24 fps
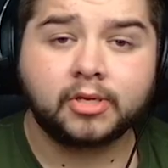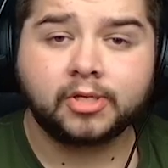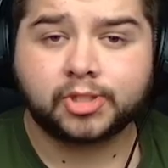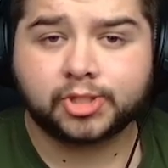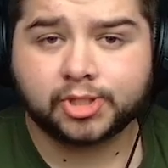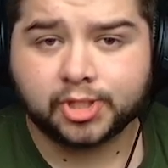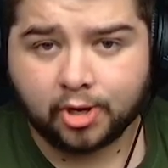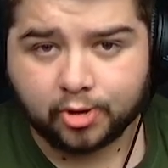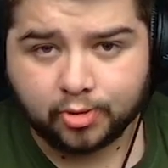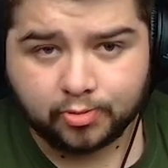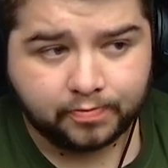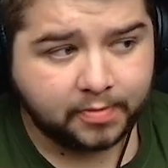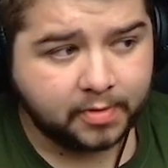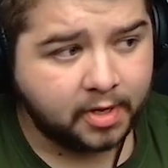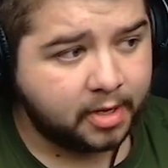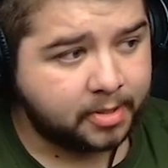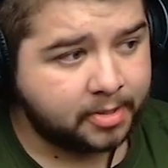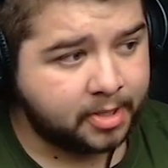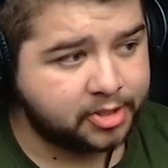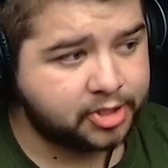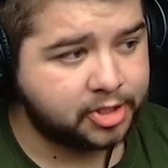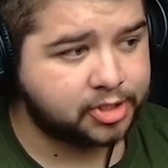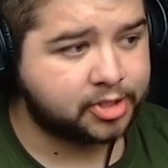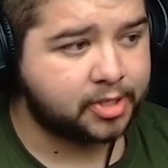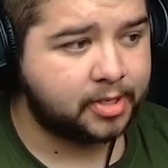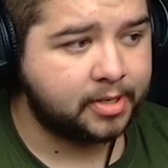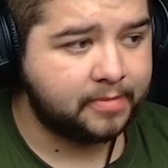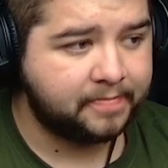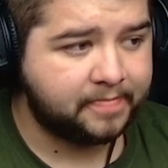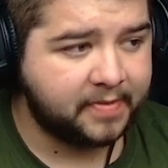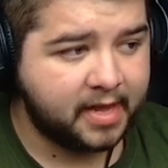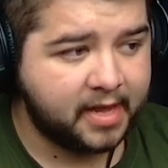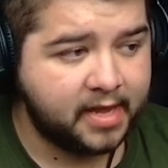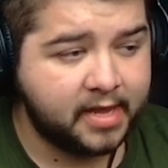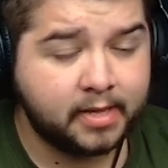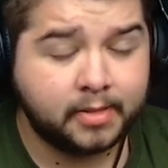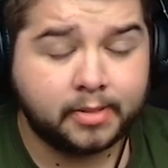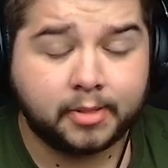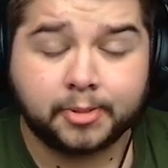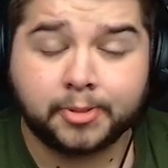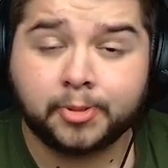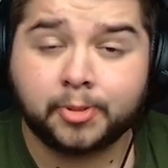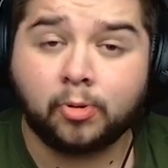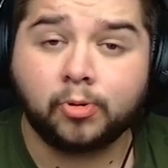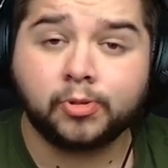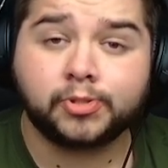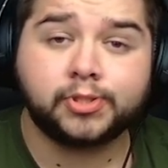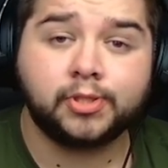So, this is going to be the
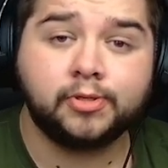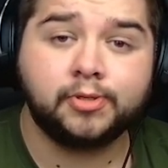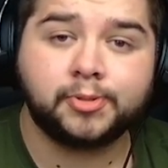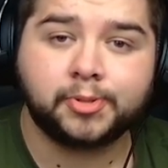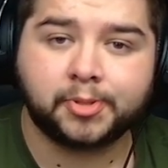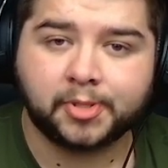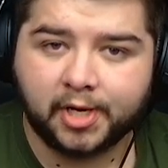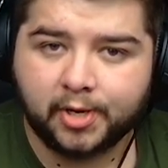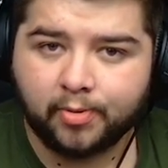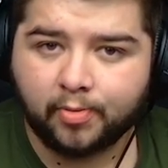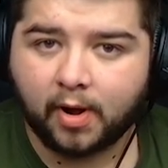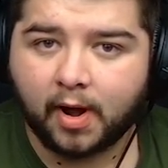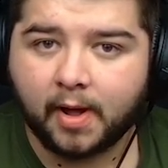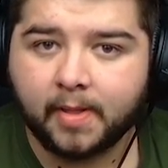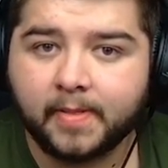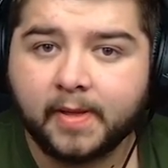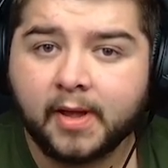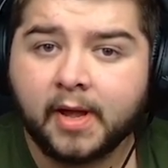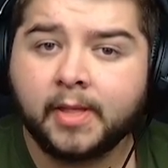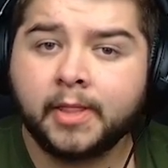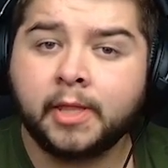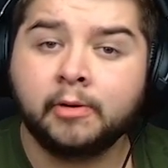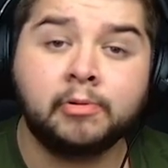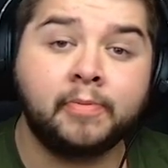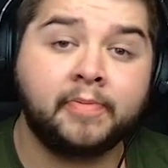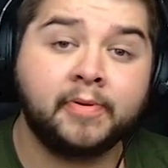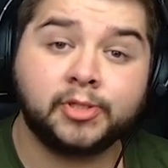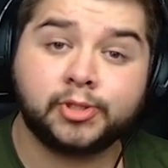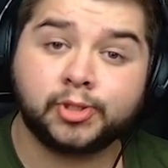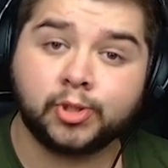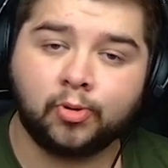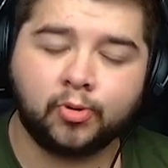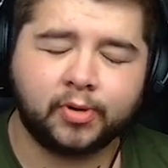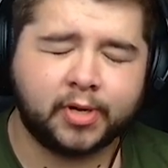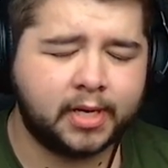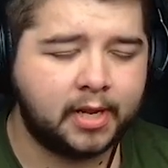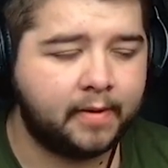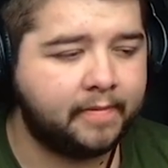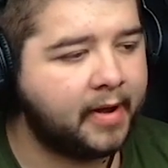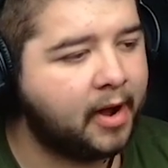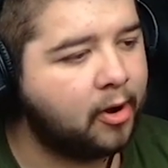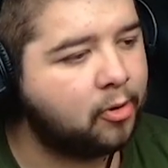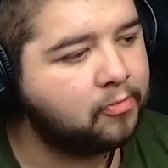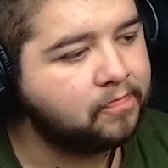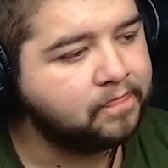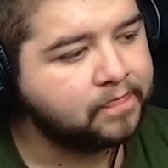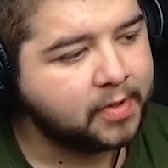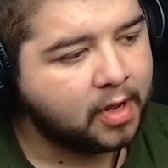4-2-3-1 that we've been talking
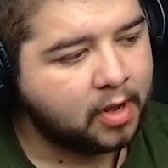about.